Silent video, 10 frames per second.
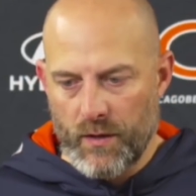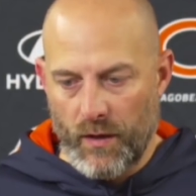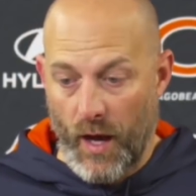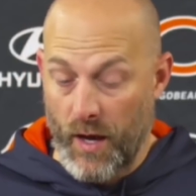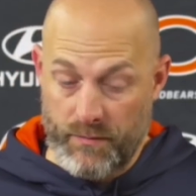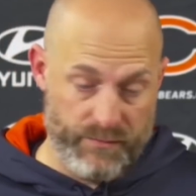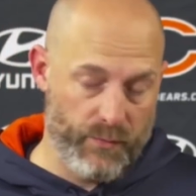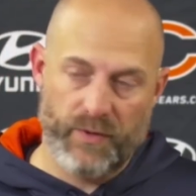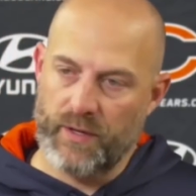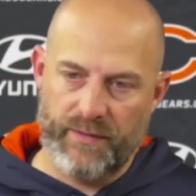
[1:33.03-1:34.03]
I
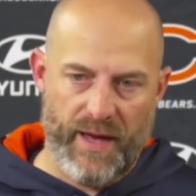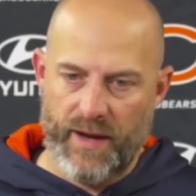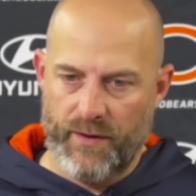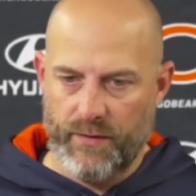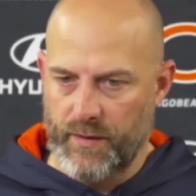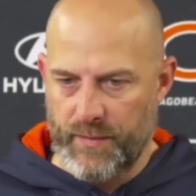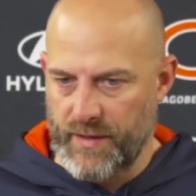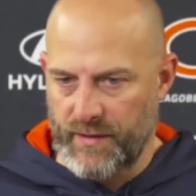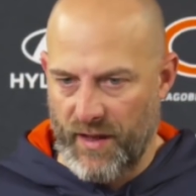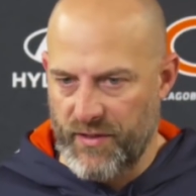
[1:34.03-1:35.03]

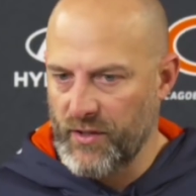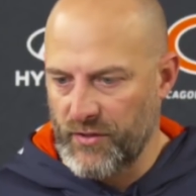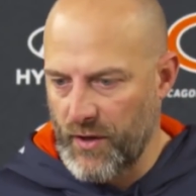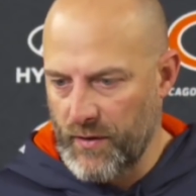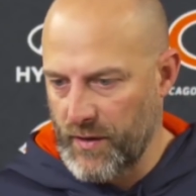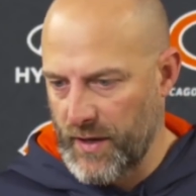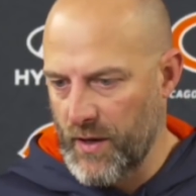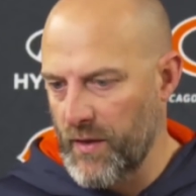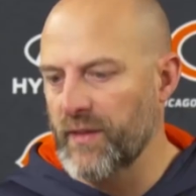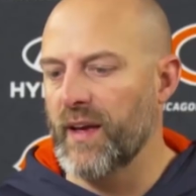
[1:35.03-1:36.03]
think so. I
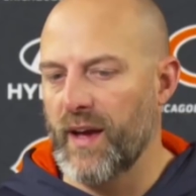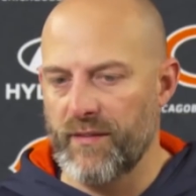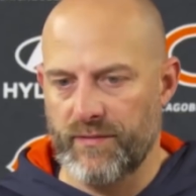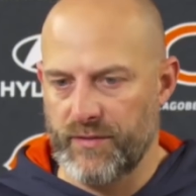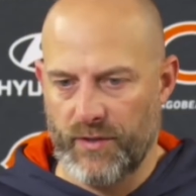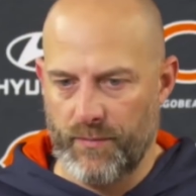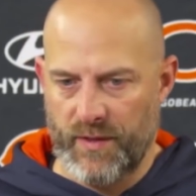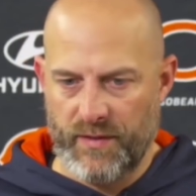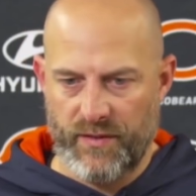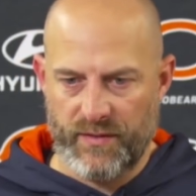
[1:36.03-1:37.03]
know that they had something
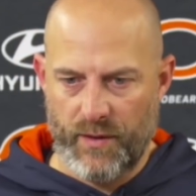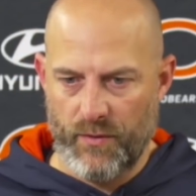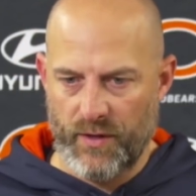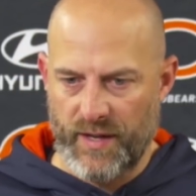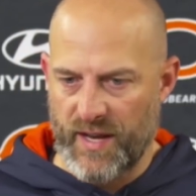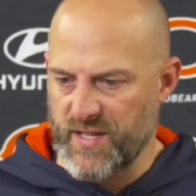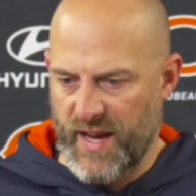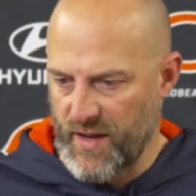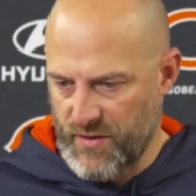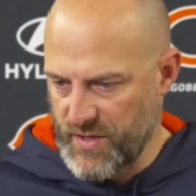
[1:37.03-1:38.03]
that I think they were looking at his
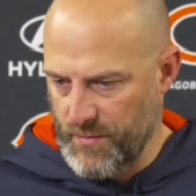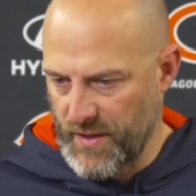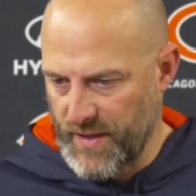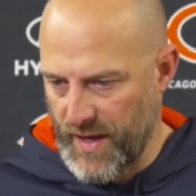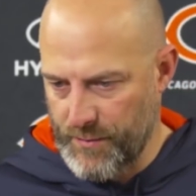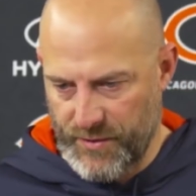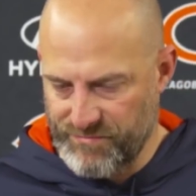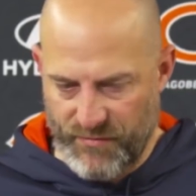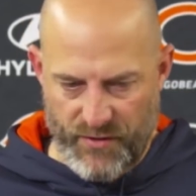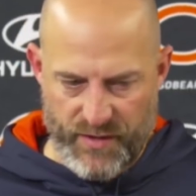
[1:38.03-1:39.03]
hand or something like that, but
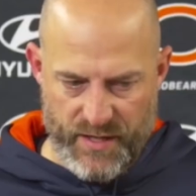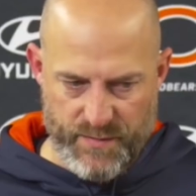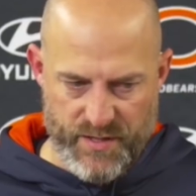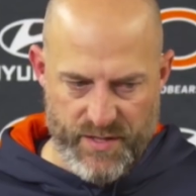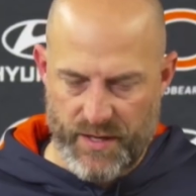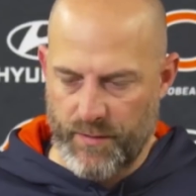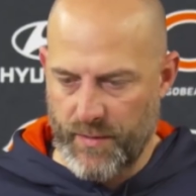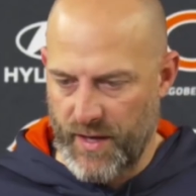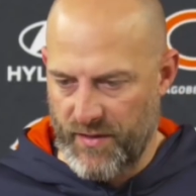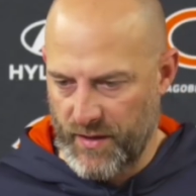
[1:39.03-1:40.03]
nothing has been said to
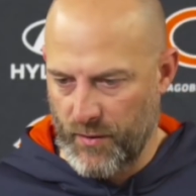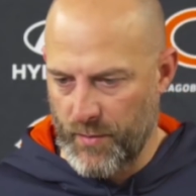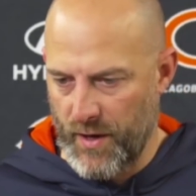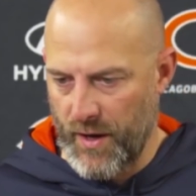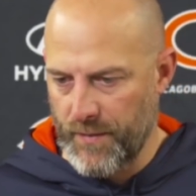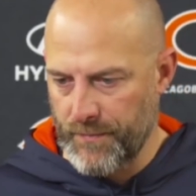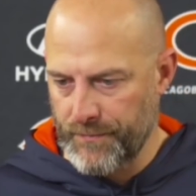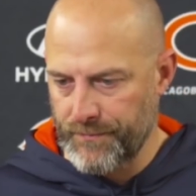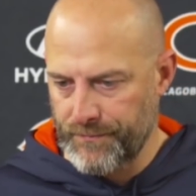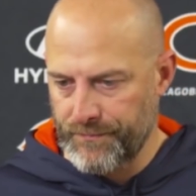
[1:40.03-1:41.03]
me. I think he'll be all right.
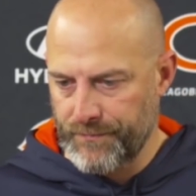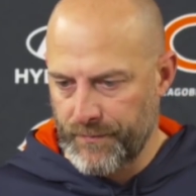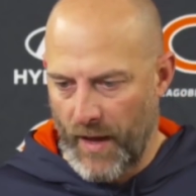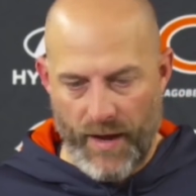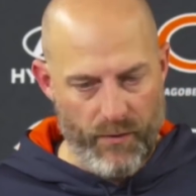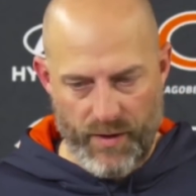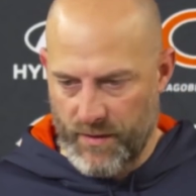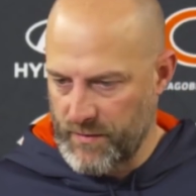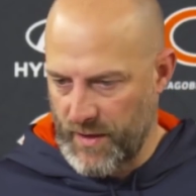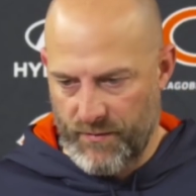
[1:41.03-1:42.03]
I don't
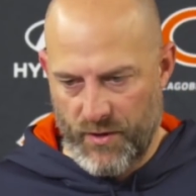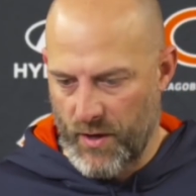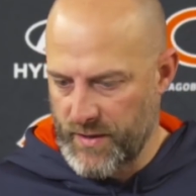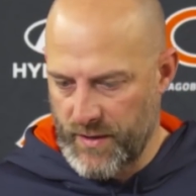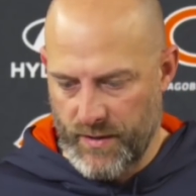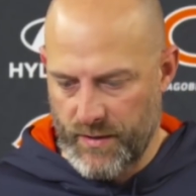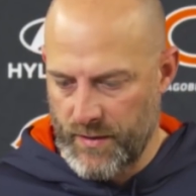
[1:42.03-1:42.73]
know. I have no idea.